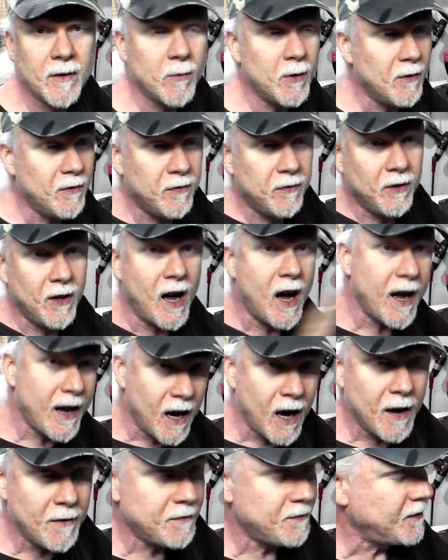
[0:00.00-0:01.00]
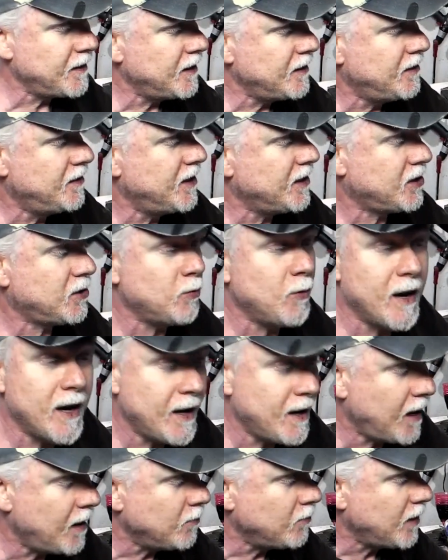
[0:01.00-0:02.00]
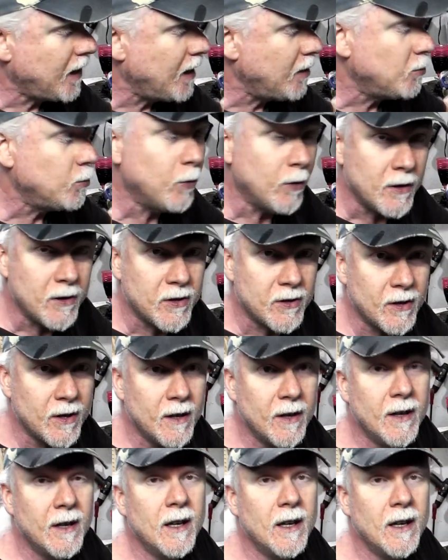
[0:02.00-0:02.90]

It will fly off this way, outwards.